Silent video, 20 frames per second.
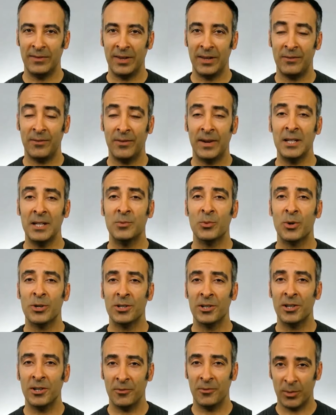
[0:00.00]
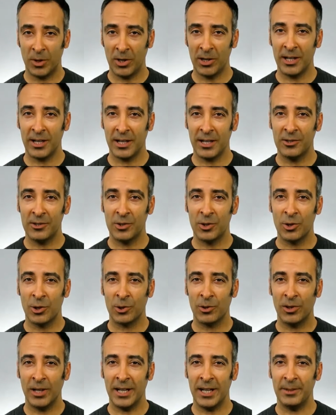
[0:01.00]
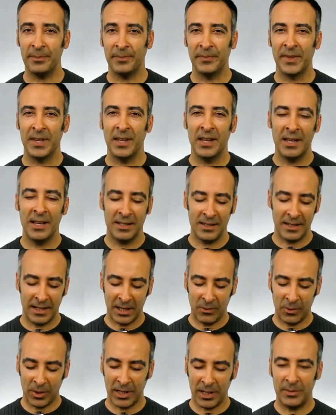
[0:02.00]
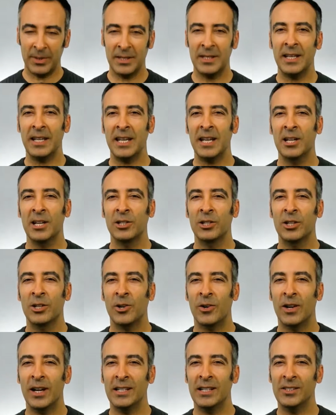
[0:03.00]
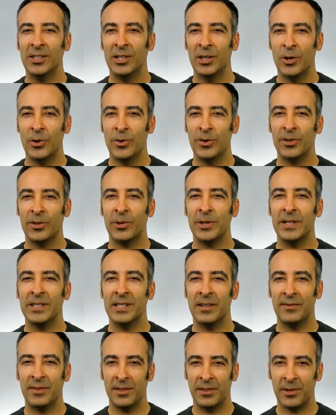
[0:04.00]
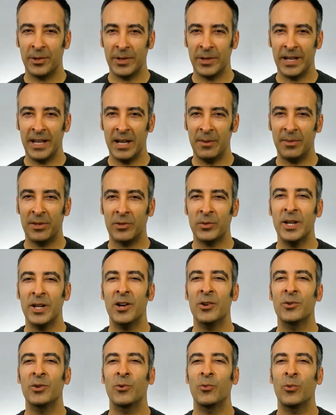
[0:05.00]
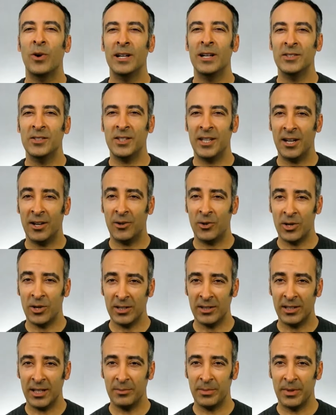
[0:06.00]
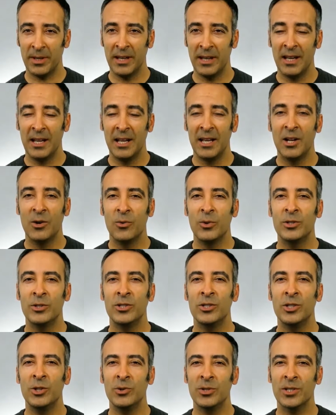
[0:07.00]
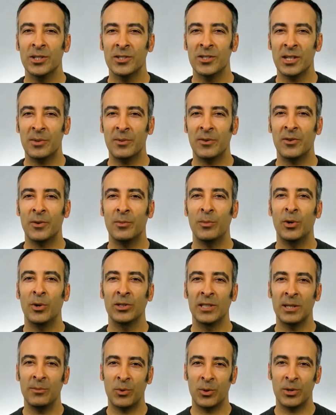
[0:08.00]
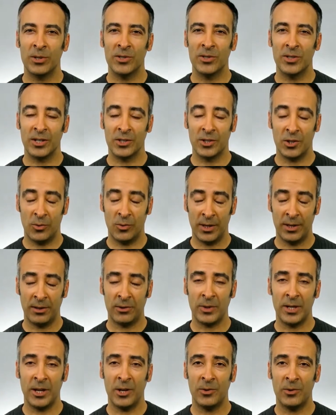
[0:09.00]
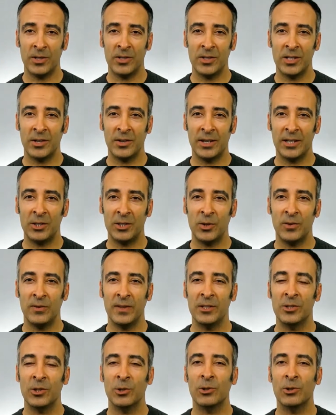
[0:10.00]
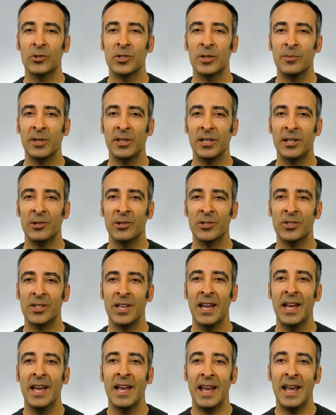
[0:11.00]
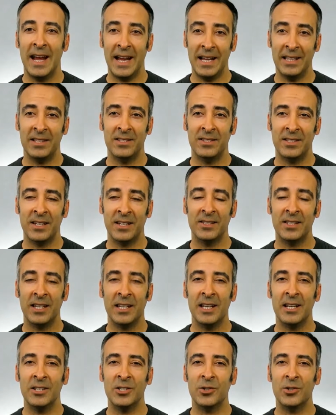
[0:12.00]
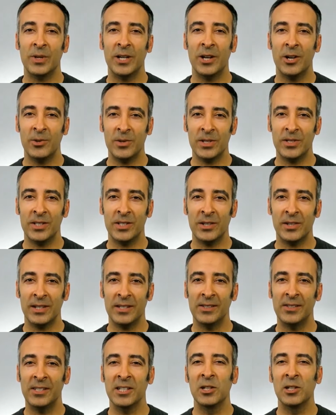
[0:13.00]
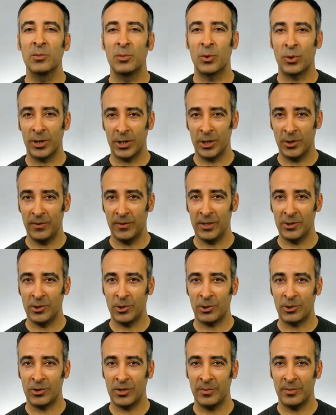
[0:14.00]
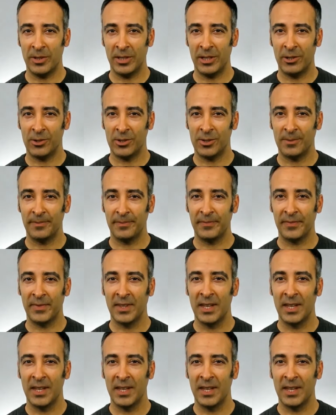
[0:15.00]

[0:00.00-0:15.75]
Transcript: Levy, Vice President of Marketing at Solar Light. Today we're going to be taking a look at our S L zero three seven three zero M three hundred watt Xenon Arc Lamp, which is used in some of our Multiport six oh one three hundred Series U V solar simulators and the sixteen S three hundred Series single-port U V solar simulators.